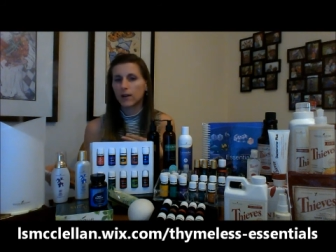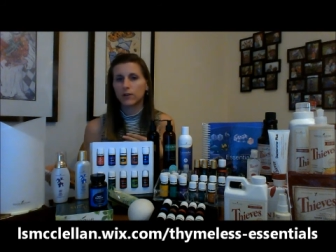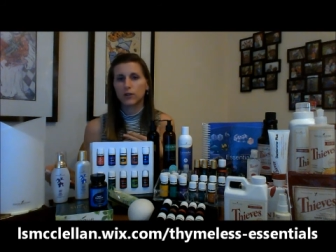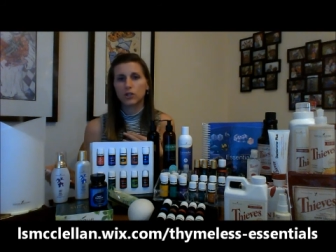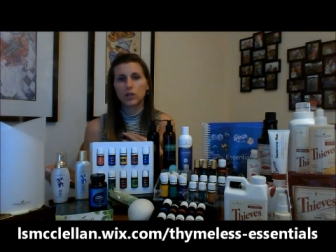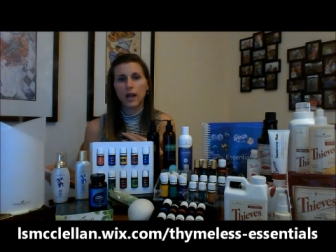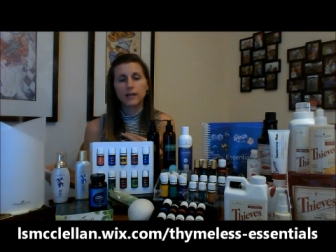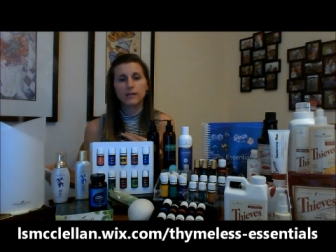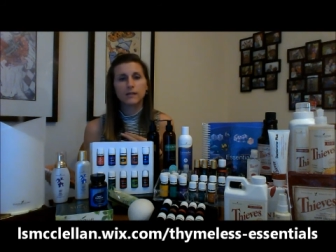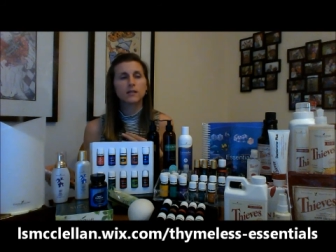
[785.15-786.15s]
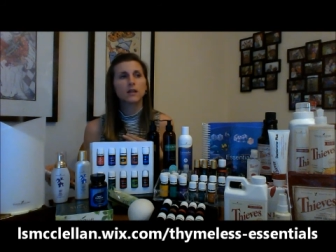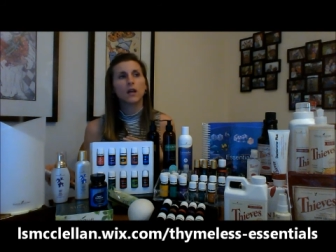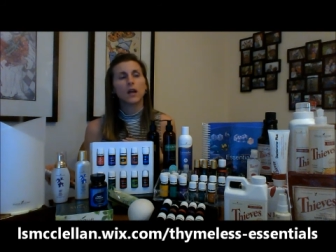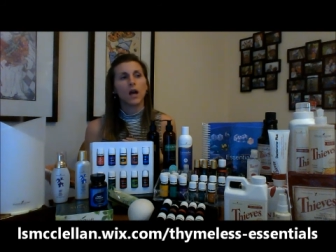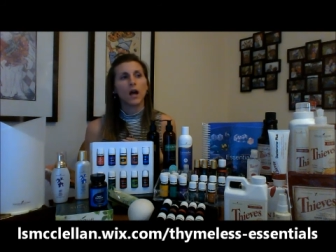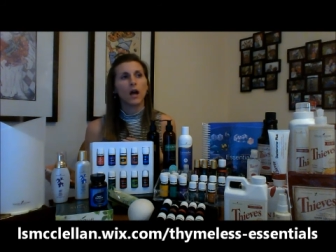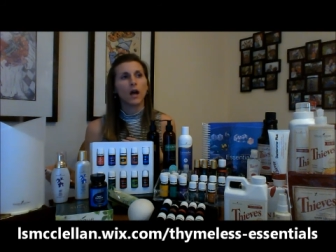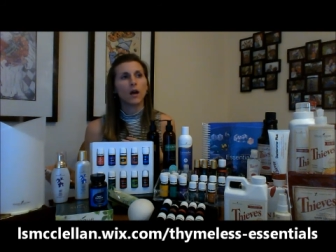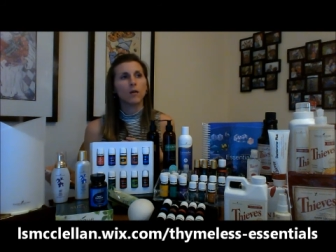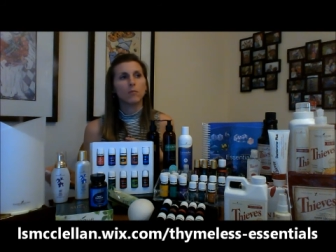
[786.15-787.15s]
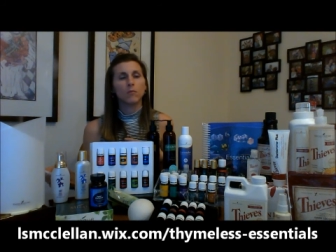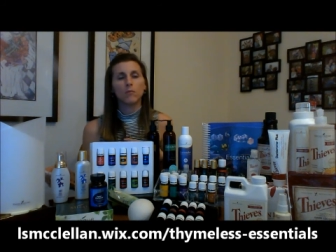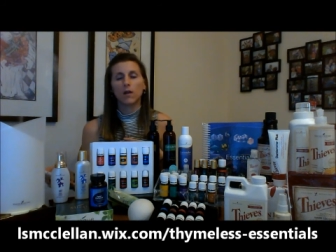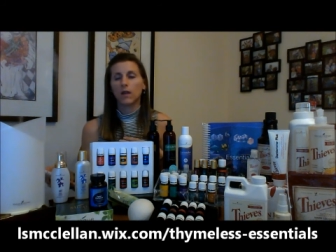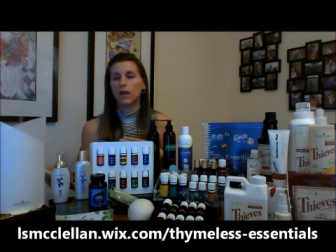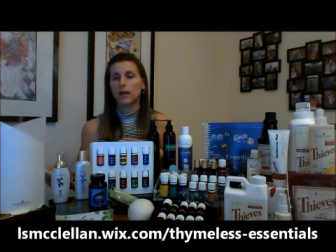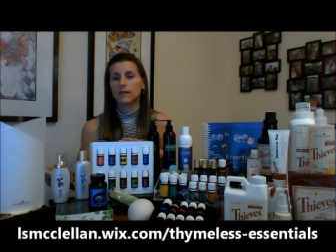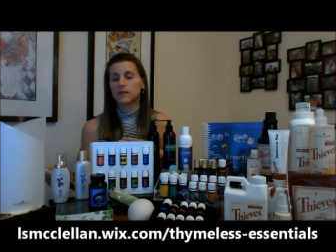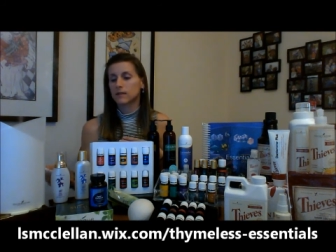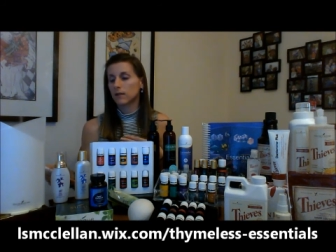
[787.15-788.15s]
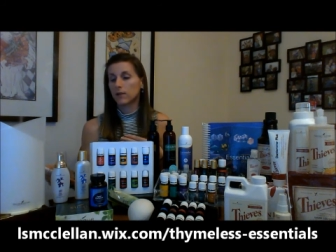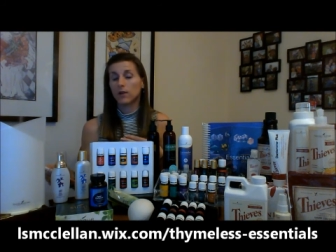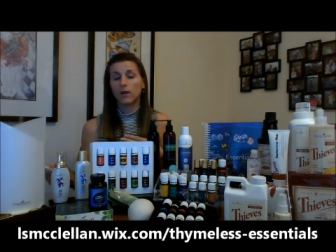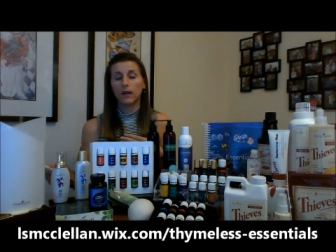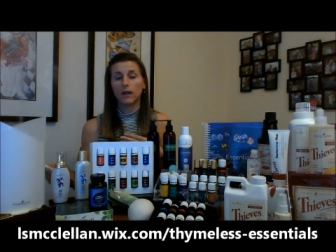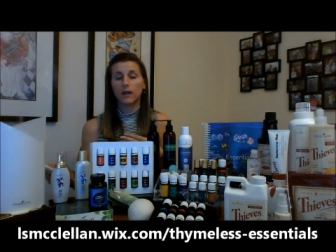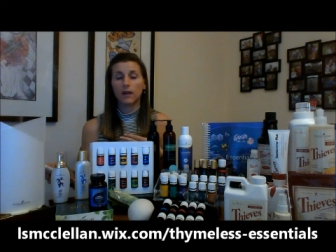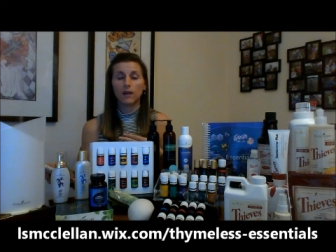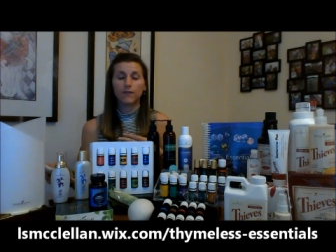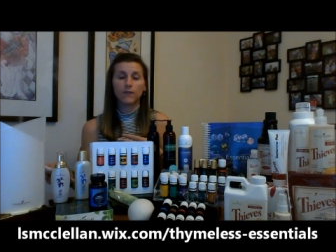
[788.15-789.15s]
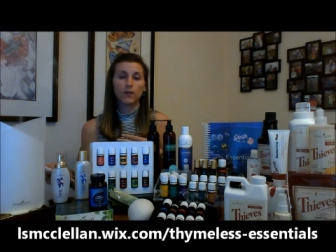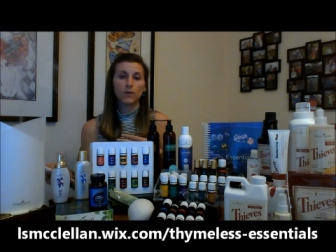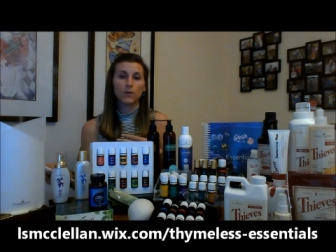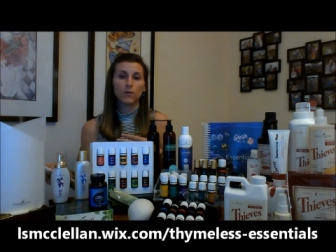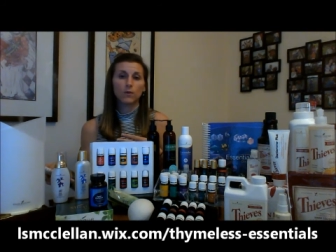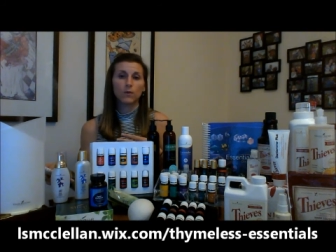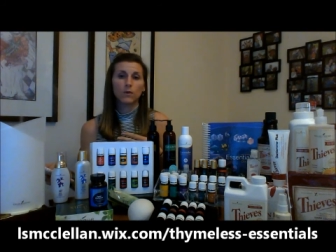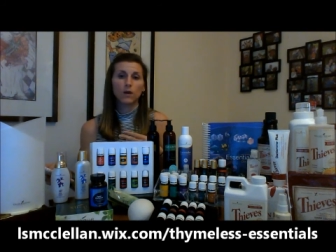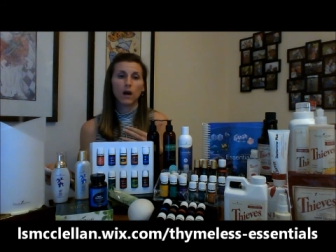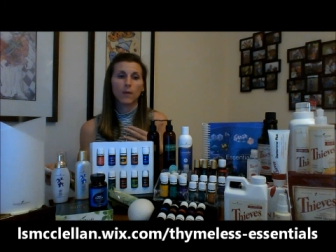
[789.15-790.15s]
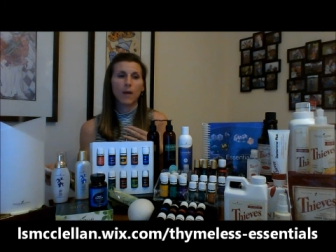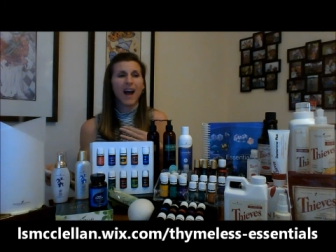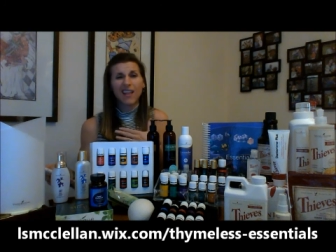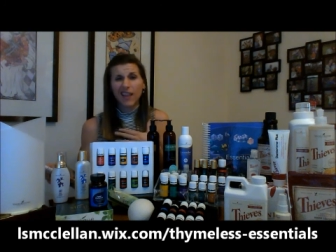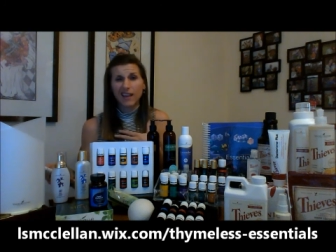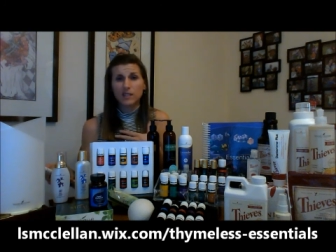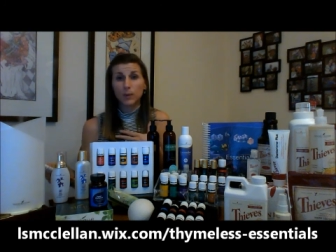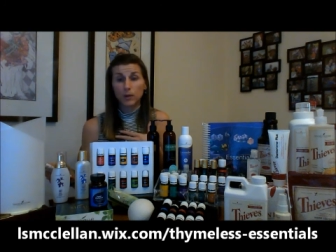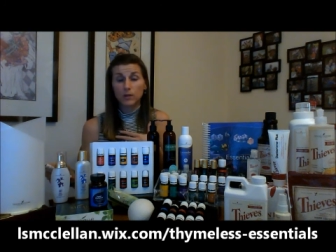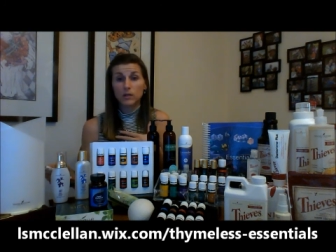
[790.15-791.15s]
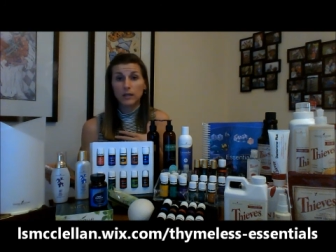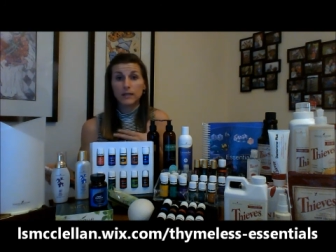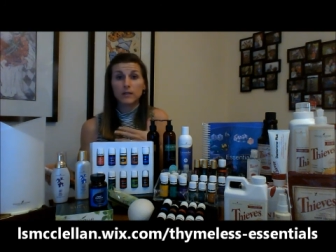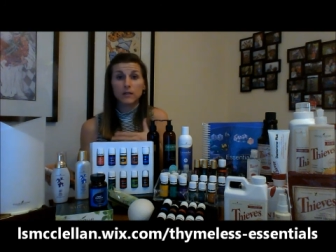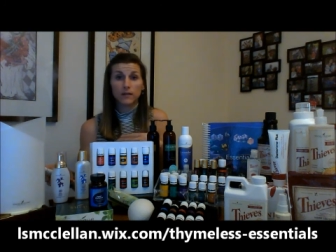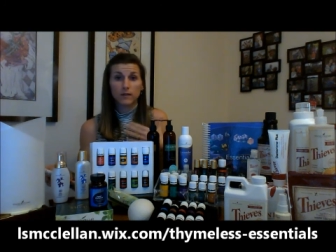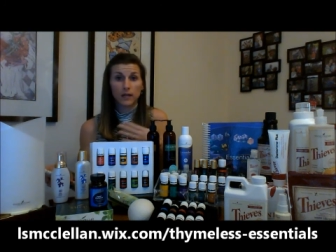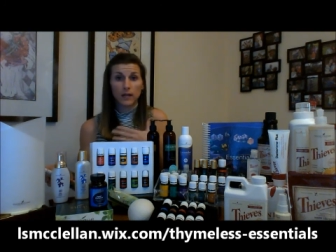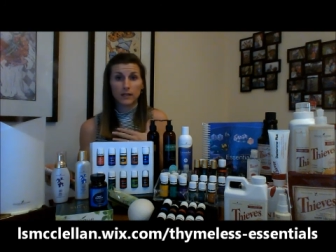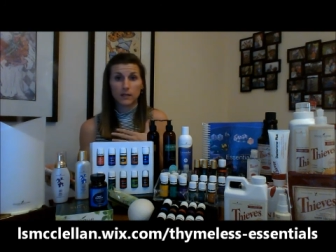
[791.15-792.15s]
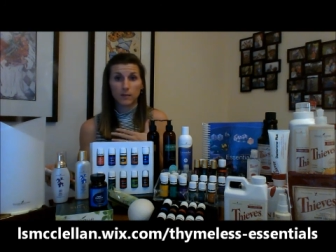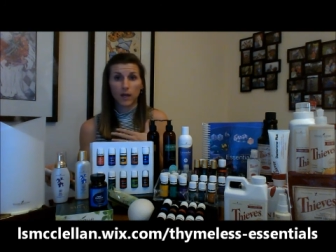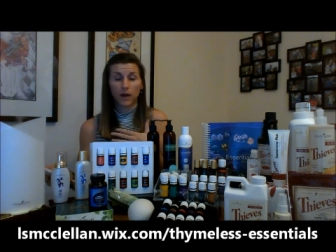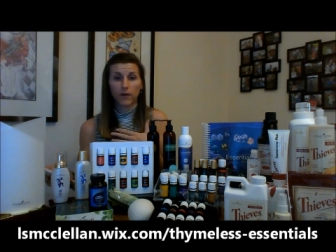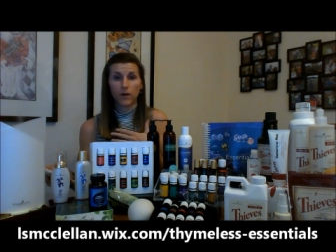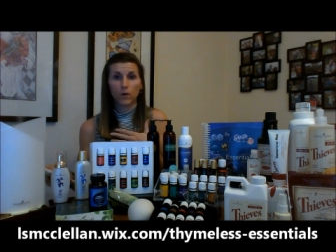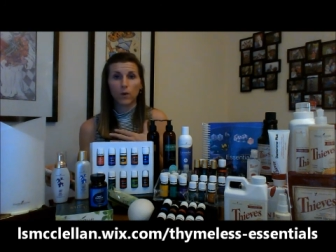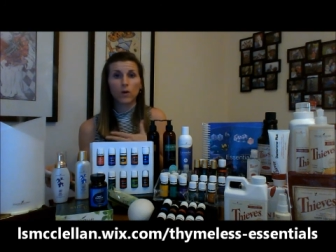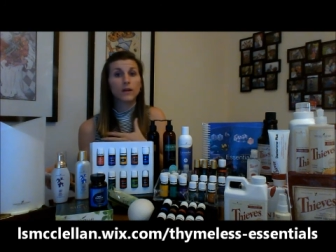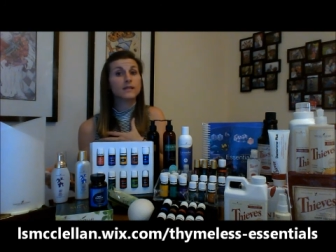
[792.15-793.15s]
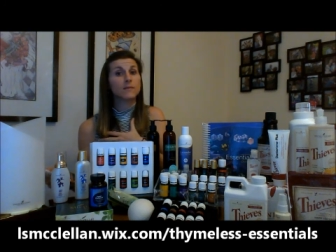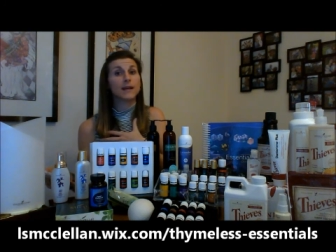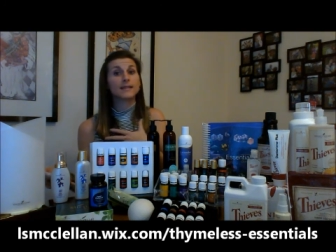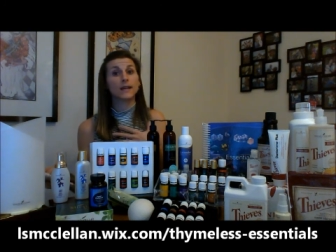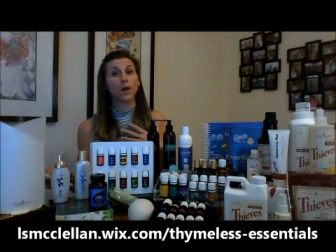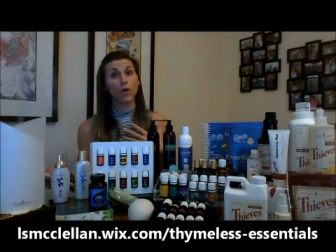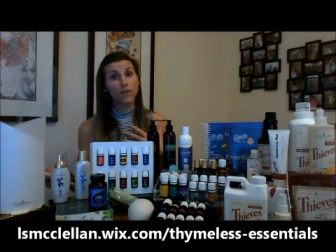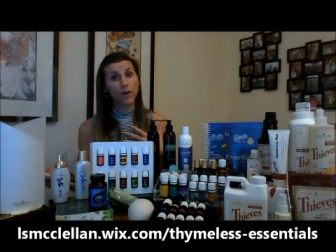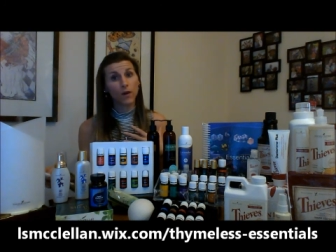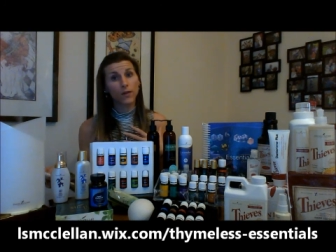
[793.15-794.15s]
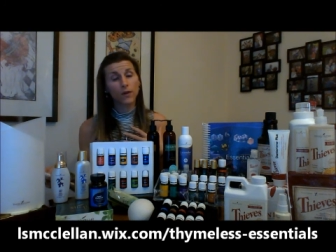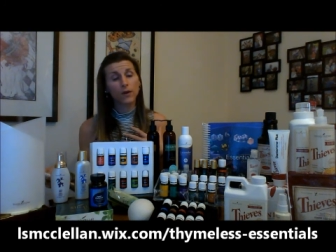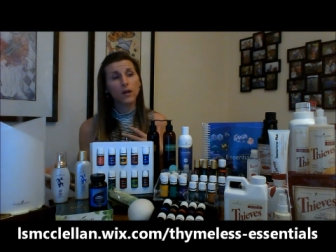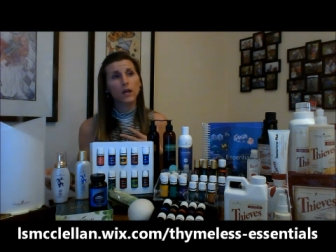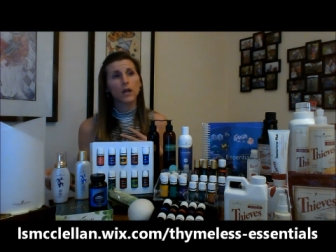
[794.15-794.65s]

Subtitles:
and on your chest. It's good if you, I like to personally dilute it in some carrier oil because it makes it go farther.